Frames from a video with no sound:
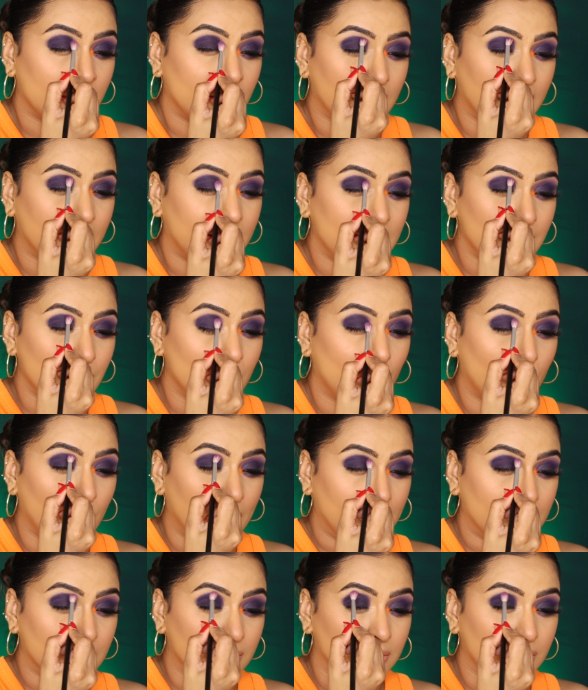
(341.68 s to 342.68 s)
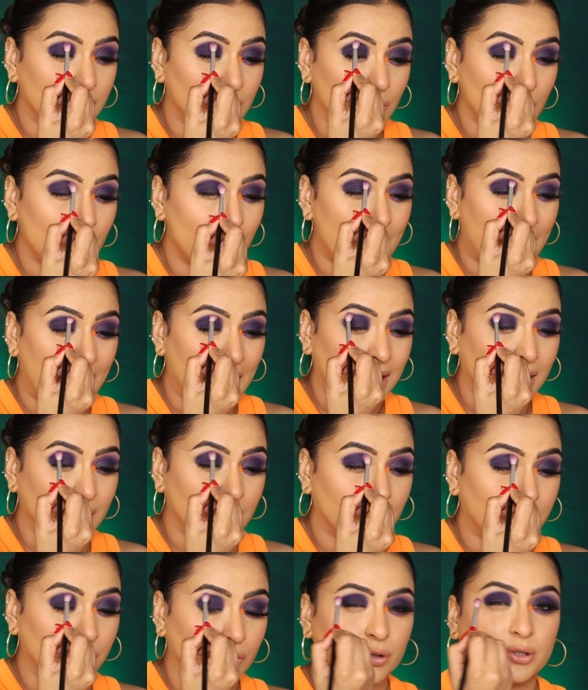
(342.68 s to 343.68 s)
like keep going back
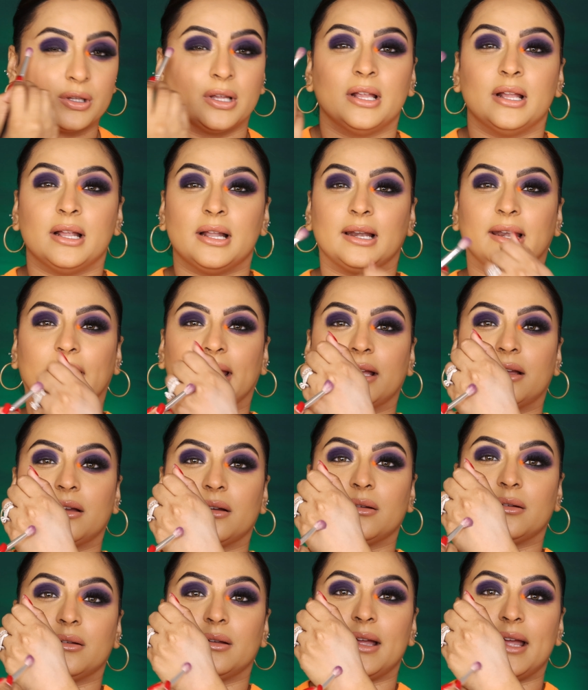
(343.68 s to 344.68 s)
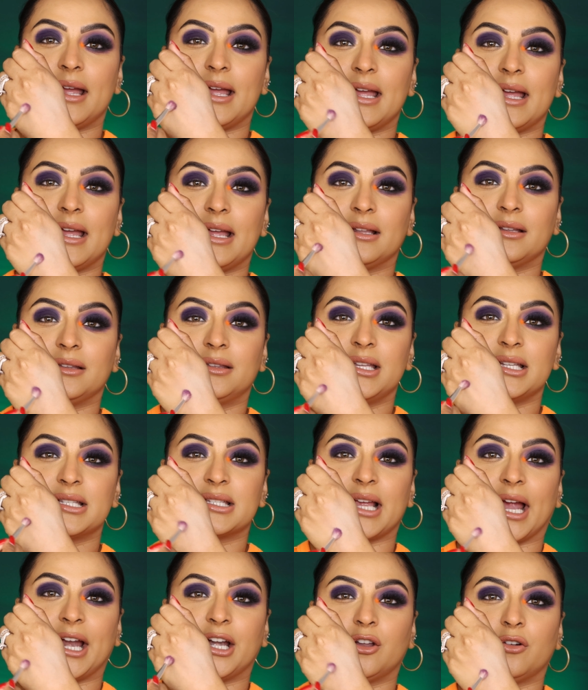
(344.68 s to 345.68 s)
and forth, like this
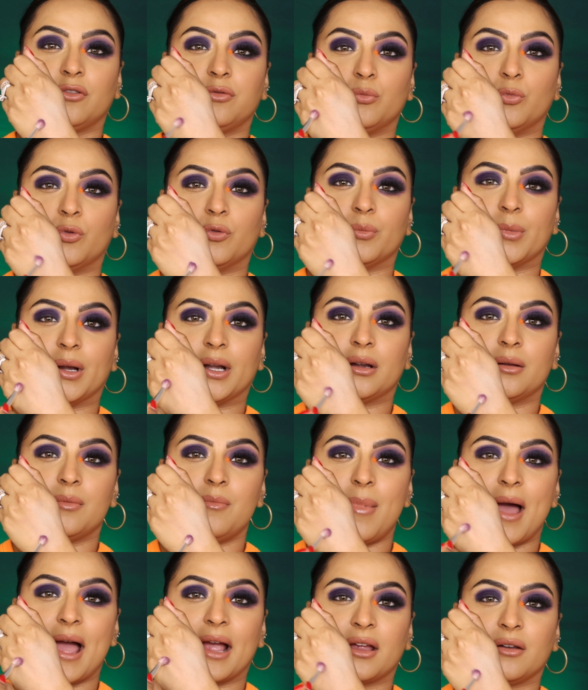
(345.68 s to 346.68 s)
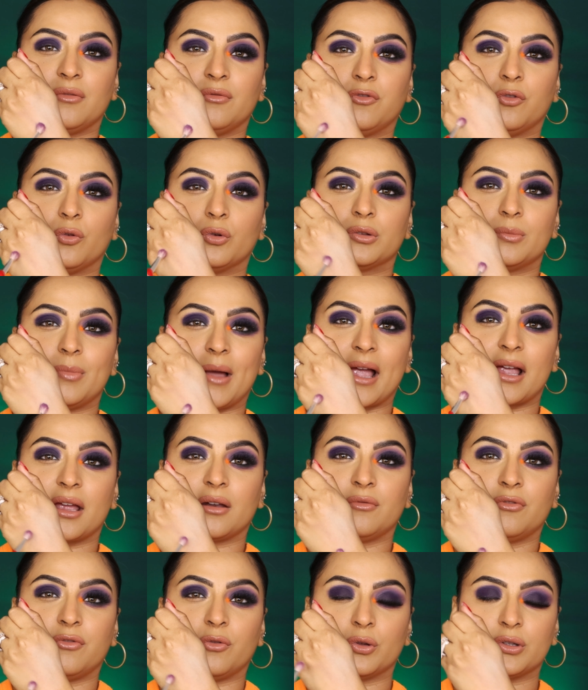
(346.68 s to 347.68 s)
kind of movement, back and
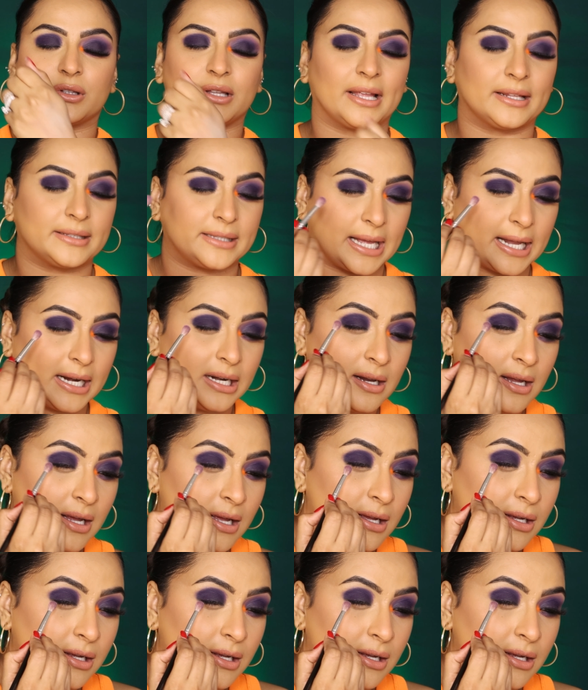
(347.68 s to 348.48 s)
forth like that.